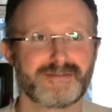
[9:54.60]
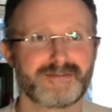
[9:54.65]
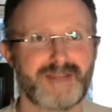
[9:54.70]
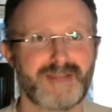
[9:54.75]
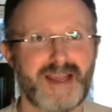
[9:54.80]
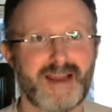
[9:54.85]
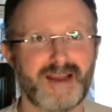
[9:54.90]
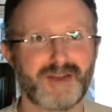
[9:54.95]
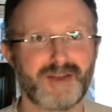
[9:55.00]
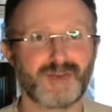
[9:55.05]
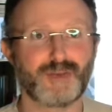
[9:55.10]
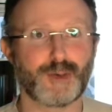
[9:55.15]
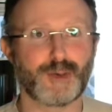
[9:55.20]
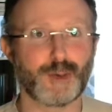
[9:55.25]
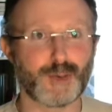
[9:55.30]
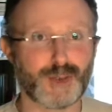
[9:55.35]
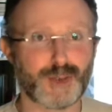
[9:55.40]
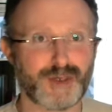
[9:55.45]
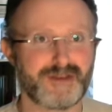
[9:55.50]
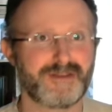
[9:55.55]
uh,
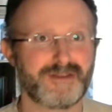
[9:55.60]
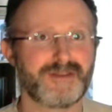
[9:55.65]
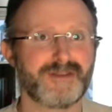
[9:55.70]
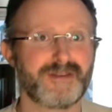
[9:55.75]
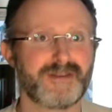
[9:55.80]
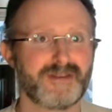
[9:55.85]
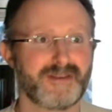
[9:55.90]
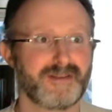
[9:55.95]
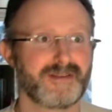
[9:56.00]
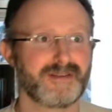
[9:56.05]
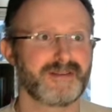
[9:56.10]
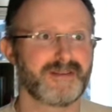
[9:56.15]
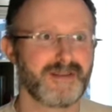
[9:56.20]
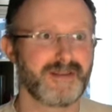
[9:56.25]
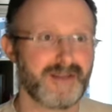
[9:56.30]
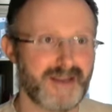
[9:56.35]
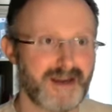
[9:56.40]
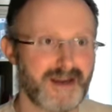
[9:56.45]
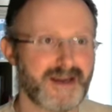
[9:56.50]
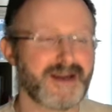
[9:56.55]
solutions
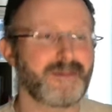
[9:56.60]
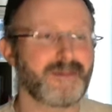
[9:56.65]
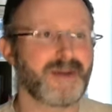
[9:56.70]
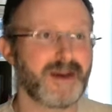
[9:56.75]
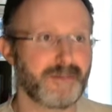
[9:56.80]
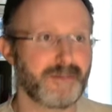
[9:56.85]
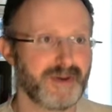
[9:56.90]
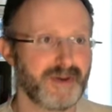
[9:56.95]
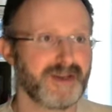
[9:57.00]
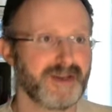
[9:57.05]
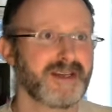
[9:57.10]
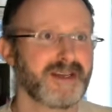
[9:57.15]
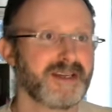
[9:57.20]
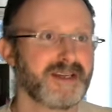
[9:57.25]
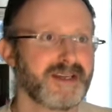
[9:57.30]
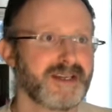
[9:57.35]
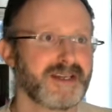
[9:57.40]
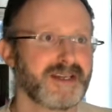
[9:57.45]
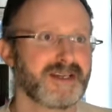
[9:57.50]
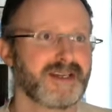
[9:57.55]
that come up.
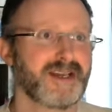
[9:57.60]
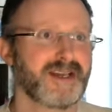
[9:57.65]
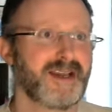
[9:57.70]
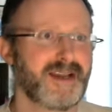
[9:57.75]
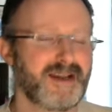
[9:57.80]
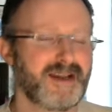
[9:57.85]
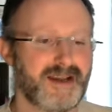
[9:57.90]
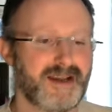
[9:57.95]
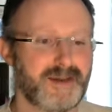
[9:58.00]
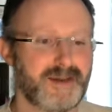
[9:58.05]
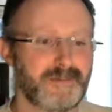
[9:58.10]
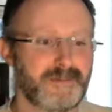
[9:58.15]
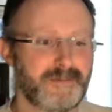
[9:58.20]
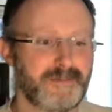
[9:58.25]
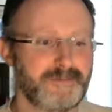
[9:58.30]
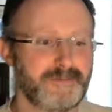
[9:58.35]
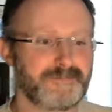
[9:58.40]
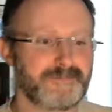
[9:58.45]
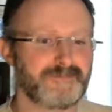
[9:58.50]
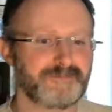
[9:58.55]

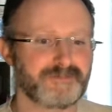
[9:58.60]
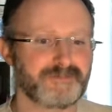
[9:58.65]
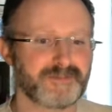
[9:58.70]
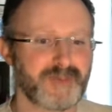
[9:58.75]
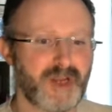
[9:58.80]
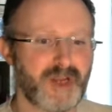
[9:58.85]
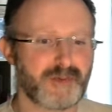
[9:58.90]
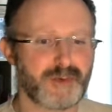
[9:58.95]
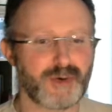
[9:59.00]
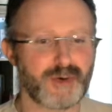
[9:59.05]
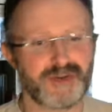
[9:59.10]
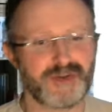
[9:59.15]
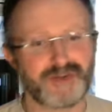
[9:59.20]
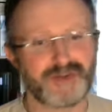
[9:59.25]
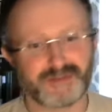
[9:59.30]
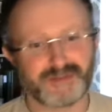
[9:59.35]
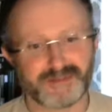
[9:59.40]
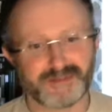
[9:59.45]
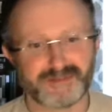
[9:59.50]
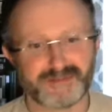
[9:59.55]
Um, of
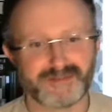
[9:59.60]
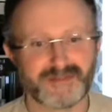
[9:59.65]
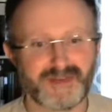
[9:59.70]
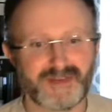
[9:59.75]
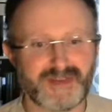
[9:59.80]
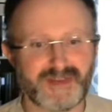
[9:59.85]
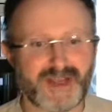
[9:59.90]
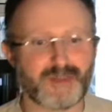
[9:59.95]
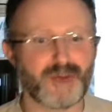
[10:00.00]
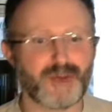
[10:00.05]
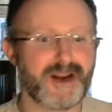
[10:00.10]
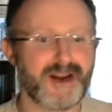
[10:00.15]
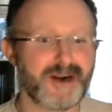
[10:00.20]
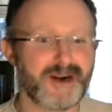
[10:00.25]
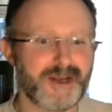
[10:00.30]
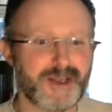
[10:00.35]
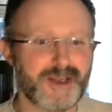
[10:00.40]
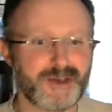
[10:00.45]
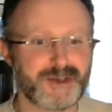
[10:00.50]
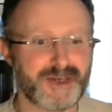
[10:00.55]
course, some will
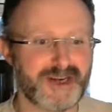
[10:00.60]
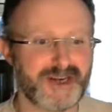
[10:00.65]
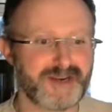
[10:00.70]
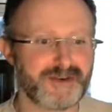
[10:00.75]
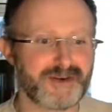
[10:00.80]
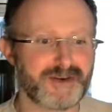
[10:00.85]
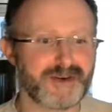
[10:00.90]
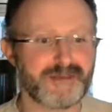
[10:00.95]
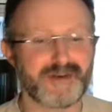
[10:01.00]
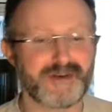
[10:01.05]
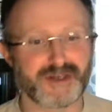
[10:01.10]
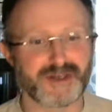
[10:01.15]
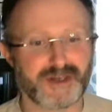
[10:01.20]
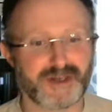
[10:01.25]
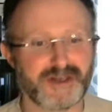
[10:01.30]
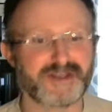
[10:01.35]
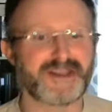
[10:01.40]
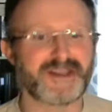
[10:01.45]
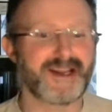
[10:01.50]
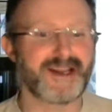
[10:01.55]
argue general artificial
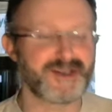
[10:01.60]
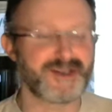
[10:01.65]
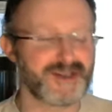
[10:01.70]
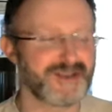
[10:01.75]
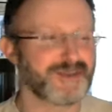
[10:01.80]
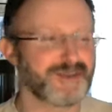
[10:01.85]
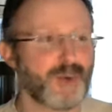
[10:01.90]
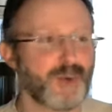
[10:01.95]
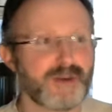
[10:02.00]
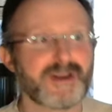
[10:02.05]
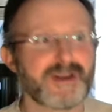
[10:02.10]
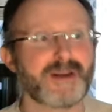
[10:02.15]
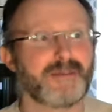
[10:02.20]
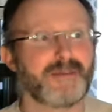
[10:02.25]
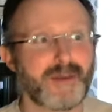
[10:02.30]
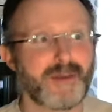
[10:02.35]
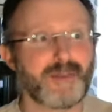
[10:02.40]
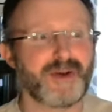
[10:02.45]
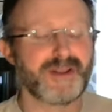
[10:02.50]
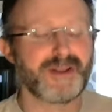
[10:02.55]
intelligence will come
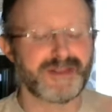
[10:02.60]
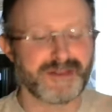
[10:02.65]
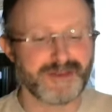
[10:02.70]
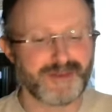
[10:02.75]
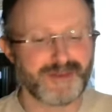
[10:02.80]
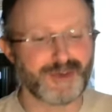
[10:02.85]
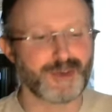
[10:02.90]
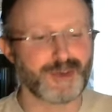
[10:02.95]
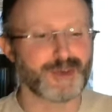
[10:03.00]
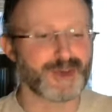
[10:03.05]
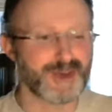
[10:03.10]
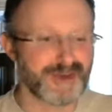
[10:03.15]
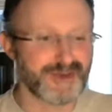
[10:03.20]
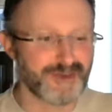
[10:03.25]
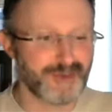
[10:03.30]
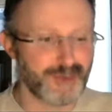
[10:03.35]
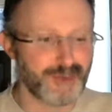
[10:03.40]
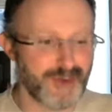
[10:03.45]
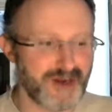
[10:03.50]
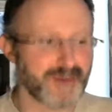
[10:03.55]
up with
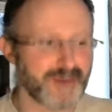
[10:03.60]
solutions to other